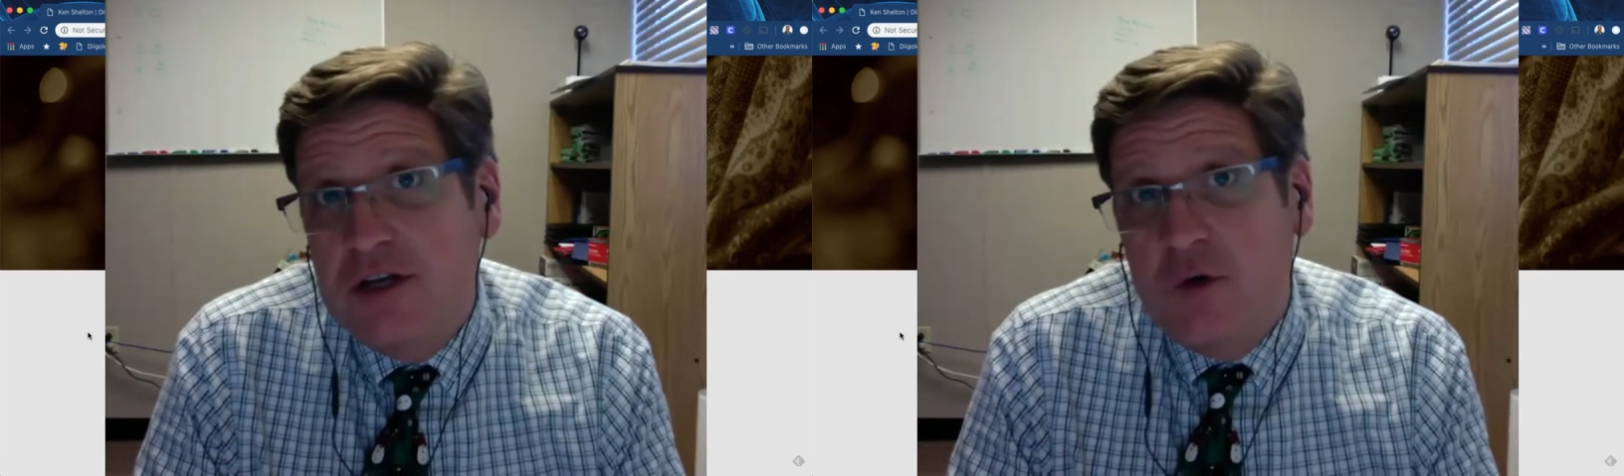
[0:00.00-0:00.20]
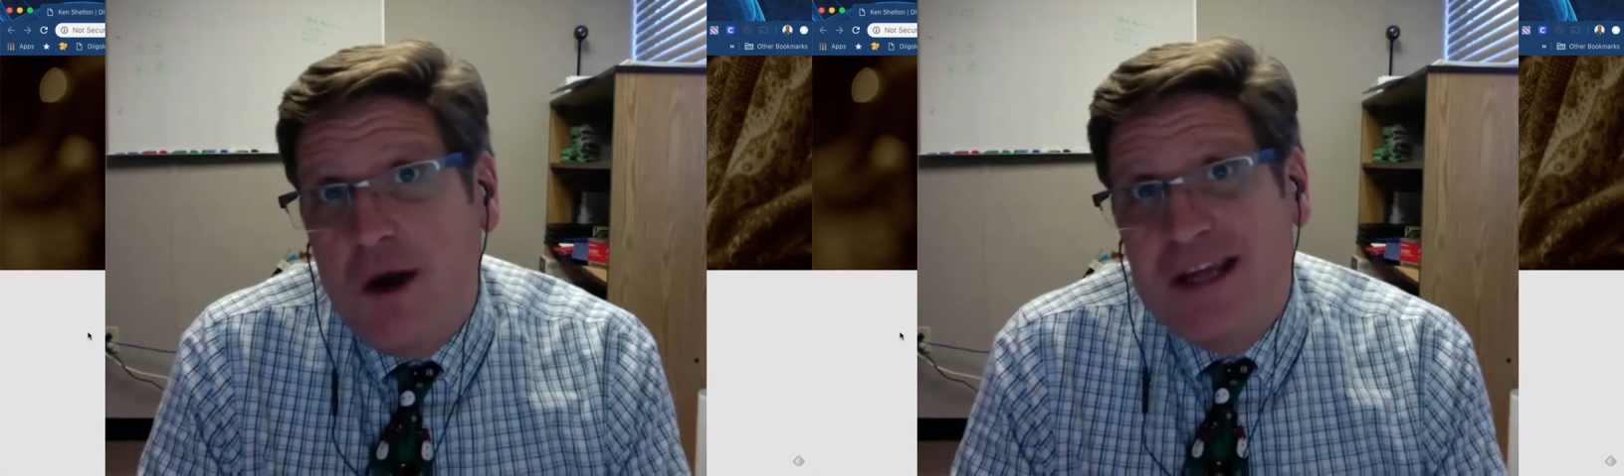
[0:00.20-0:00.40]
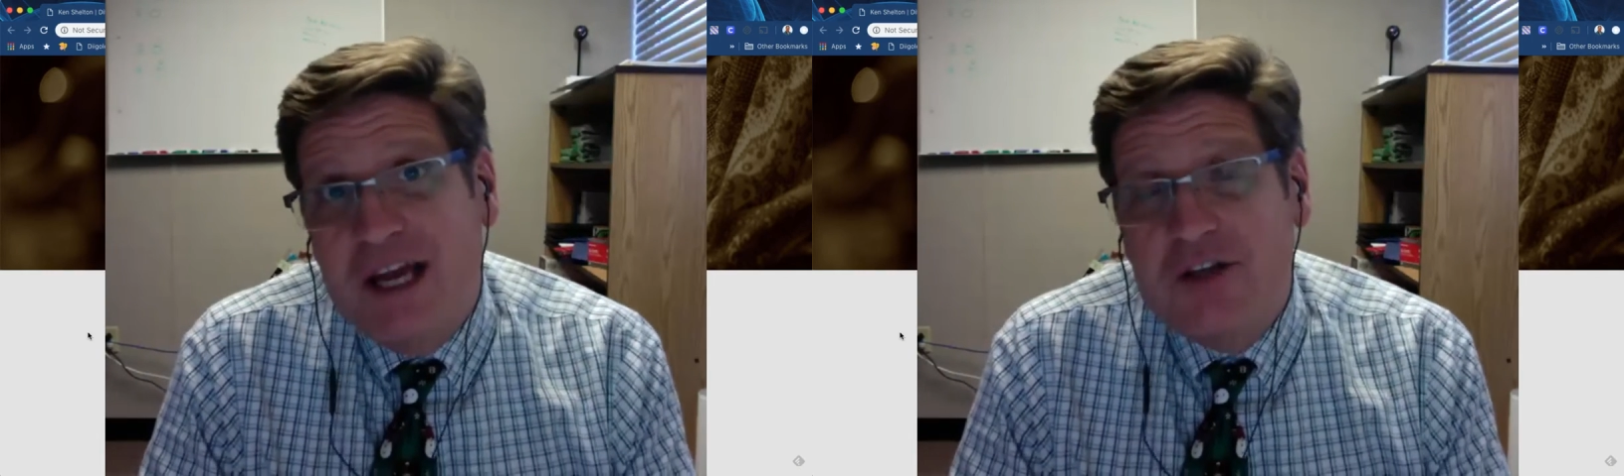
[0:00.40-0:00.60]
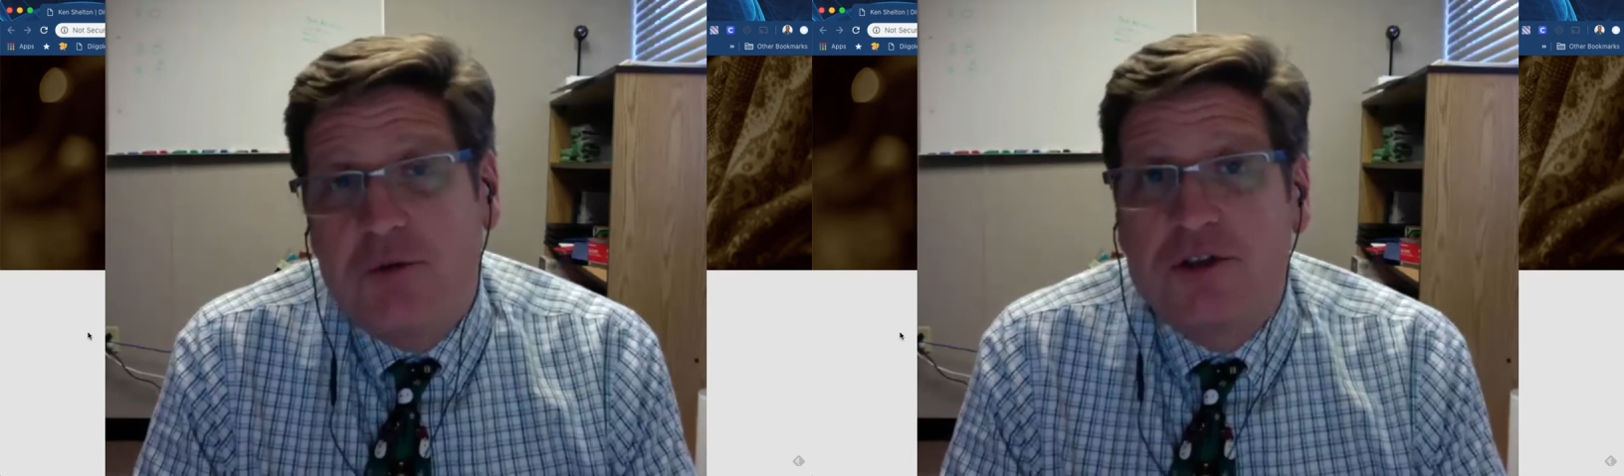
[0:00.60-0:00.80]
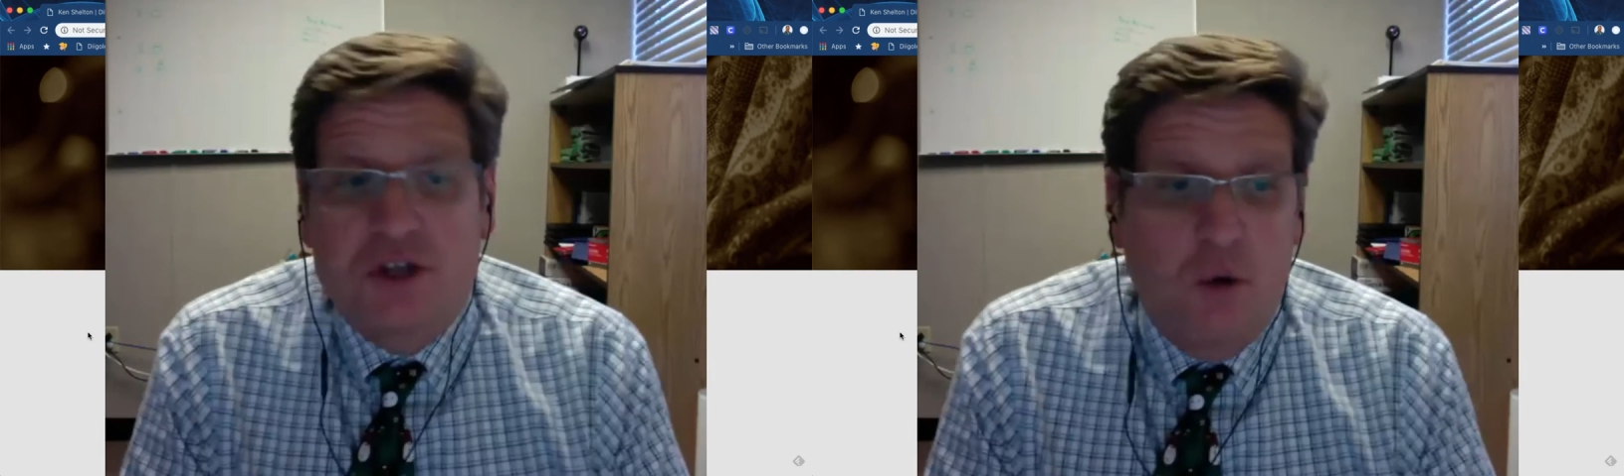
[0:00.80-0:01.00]
quite catch
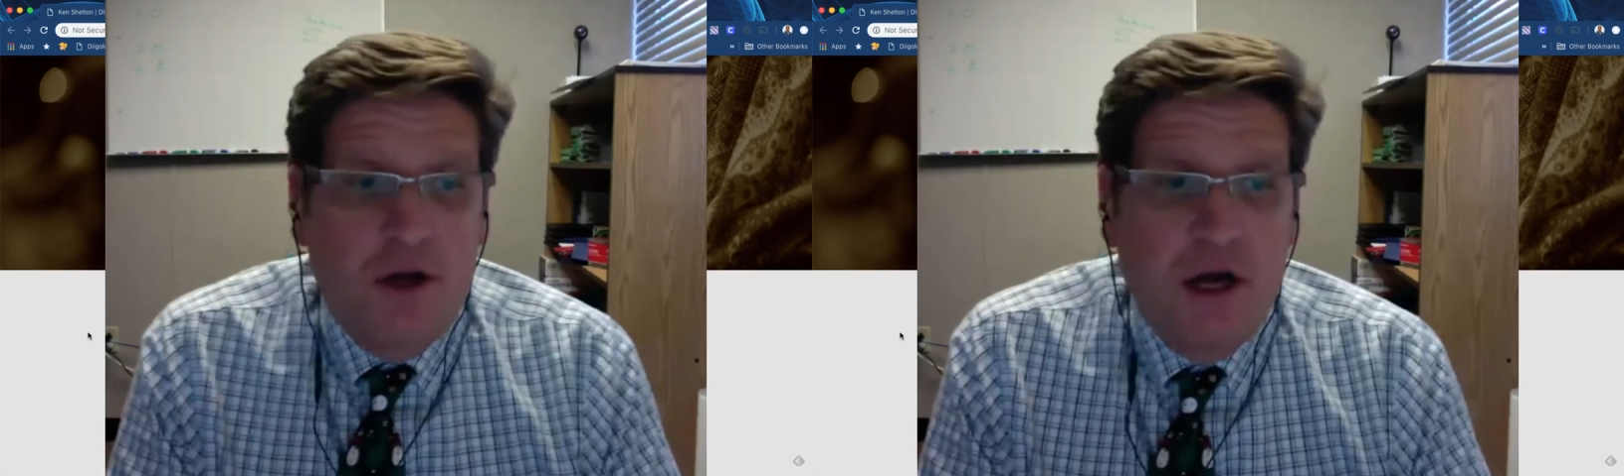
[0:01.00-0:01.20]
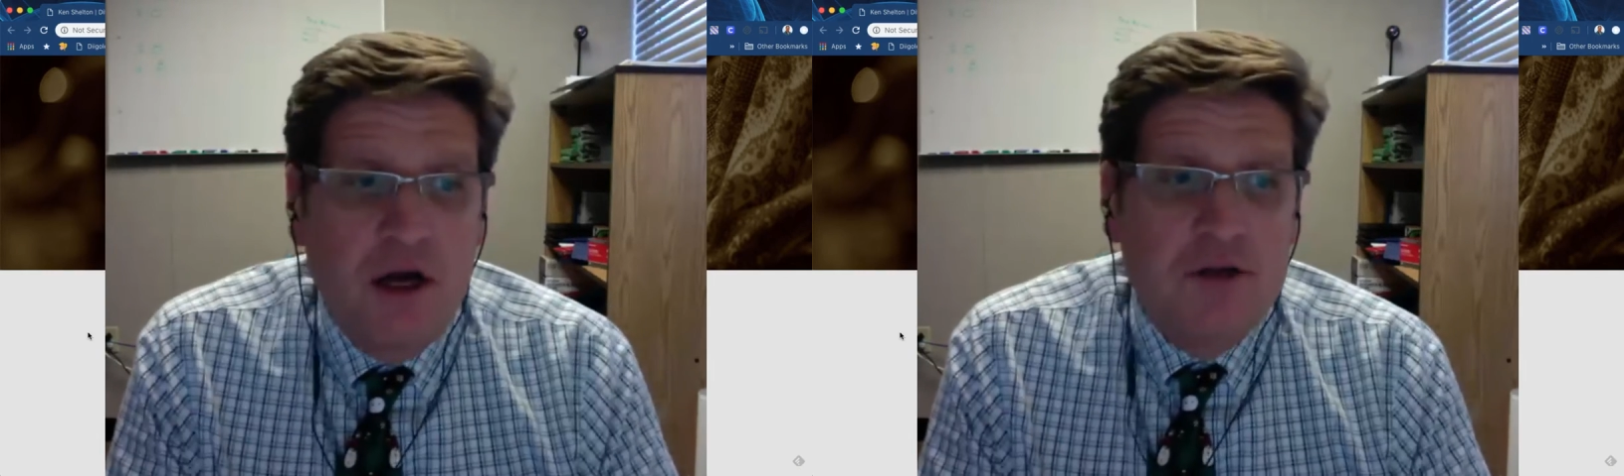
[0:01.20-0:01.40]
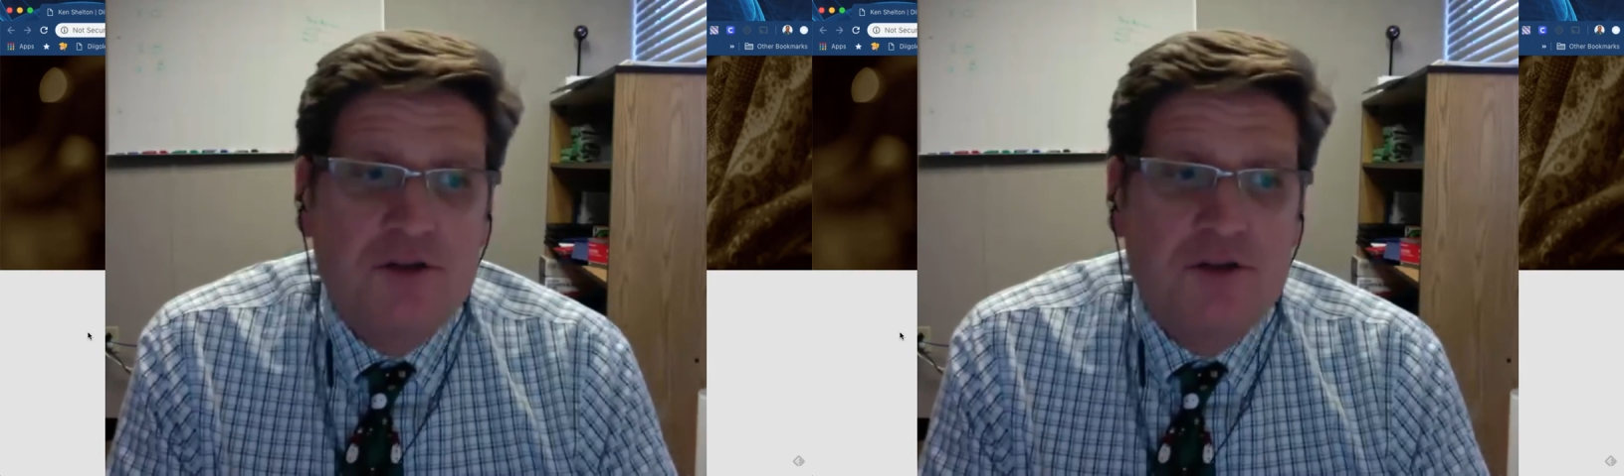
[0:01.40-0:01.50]
what's going on,